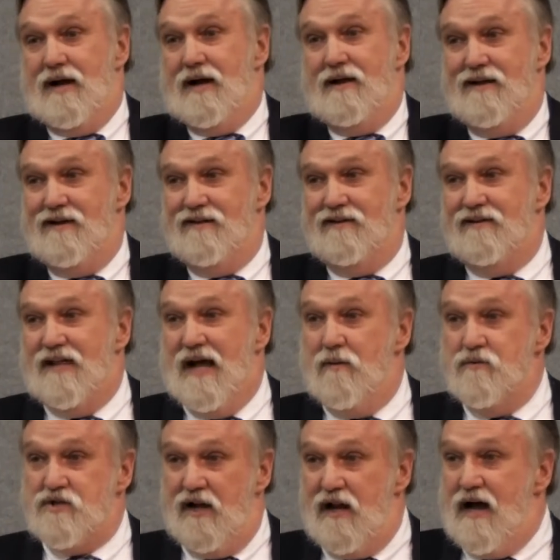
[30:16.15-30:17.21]
Uh,
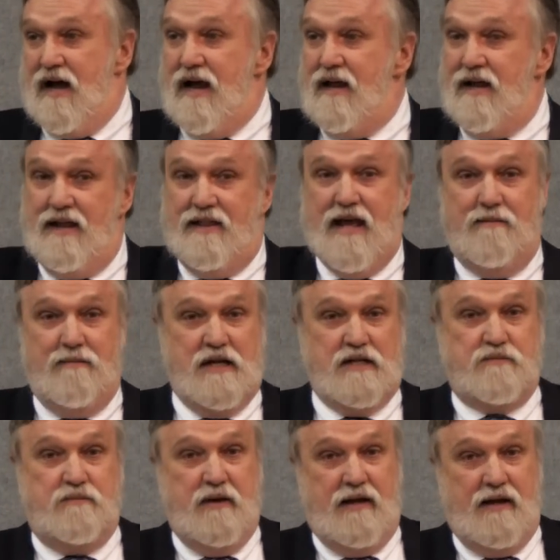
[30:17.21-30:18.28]
that was a lie, and that
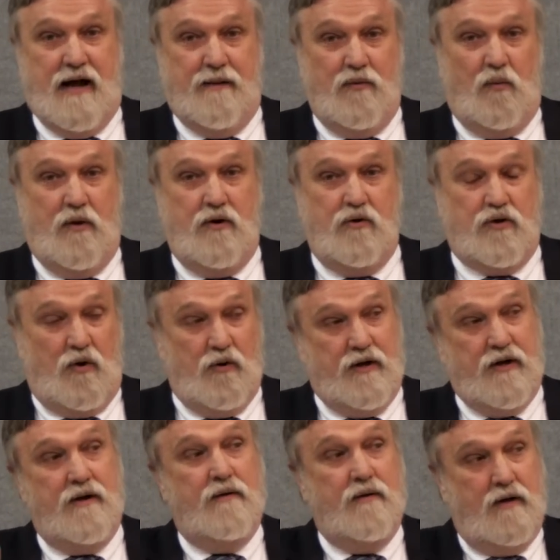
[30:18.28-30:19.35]
makes me, I'm the one who told
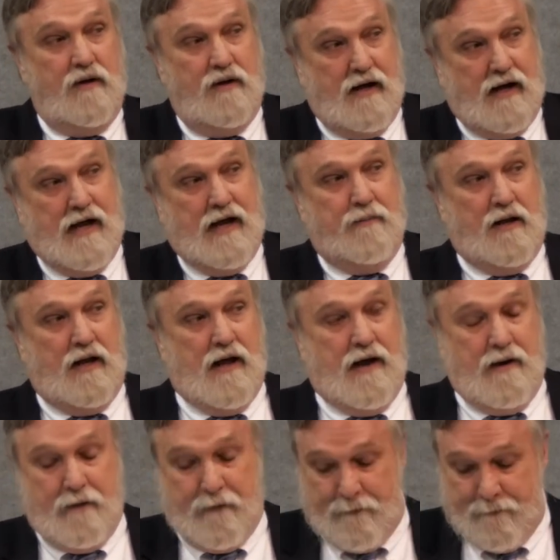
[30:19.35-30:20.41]
it. I am a
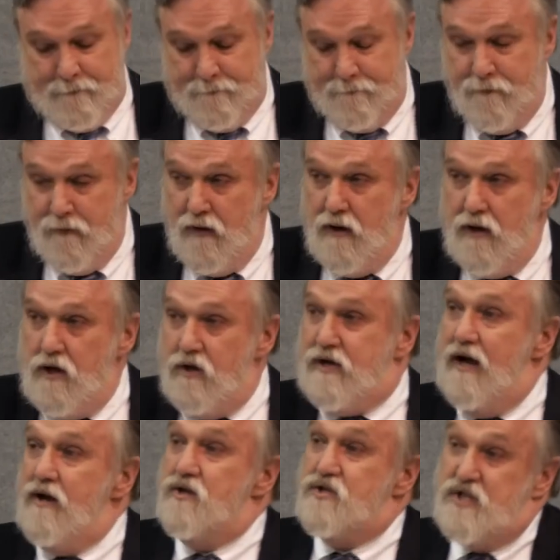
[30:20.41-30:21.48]
liar. You
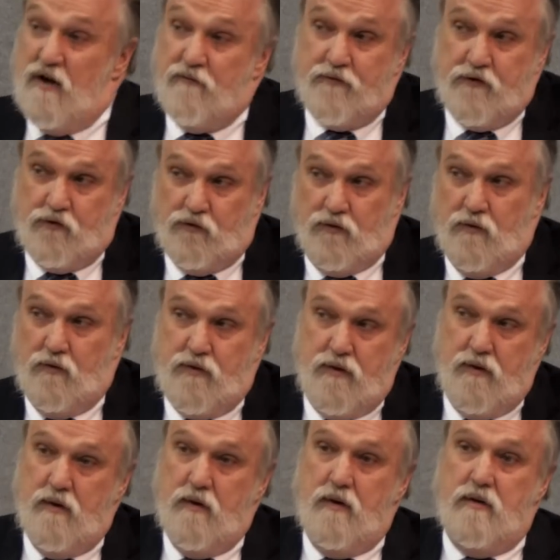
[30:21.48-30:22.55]
tell yourself the
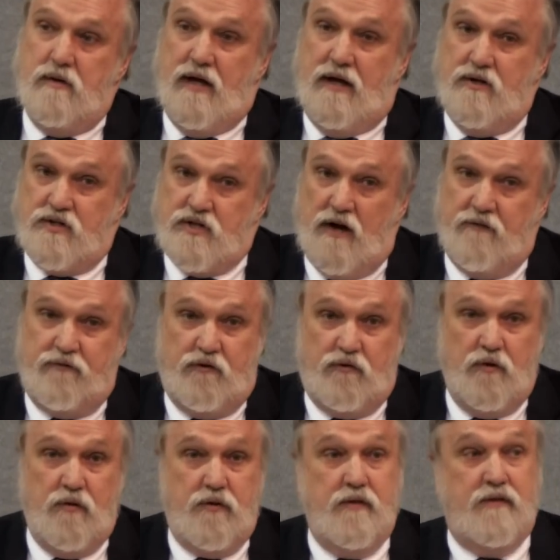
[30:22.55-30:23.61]
truth. Tell yourself the
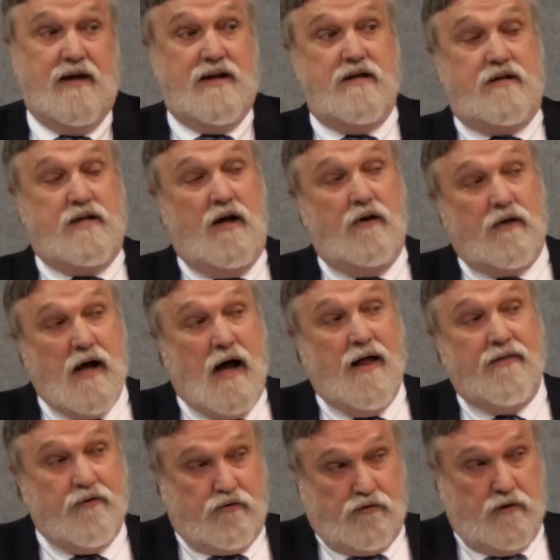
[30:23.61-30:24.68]
truth, then you tell
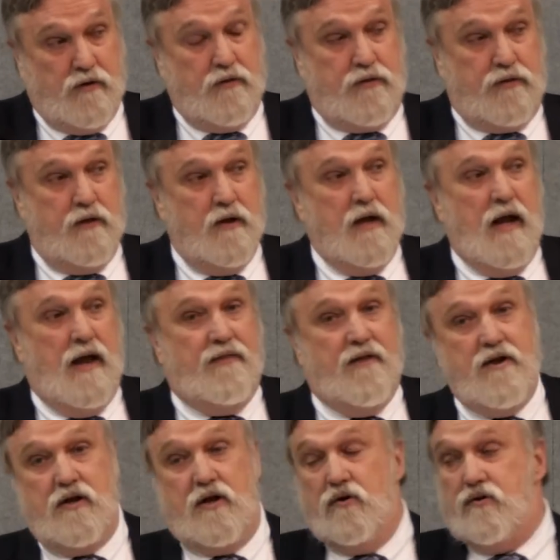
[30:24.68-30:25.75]
God the truth, and
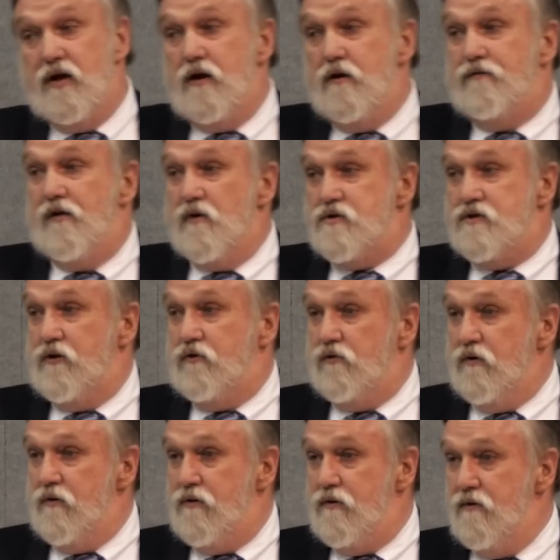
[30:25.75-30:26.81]
then you go tell your folks the
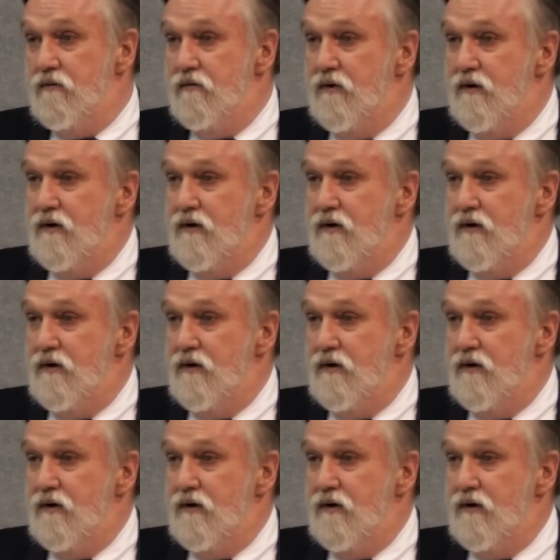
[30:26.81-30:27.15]
truth.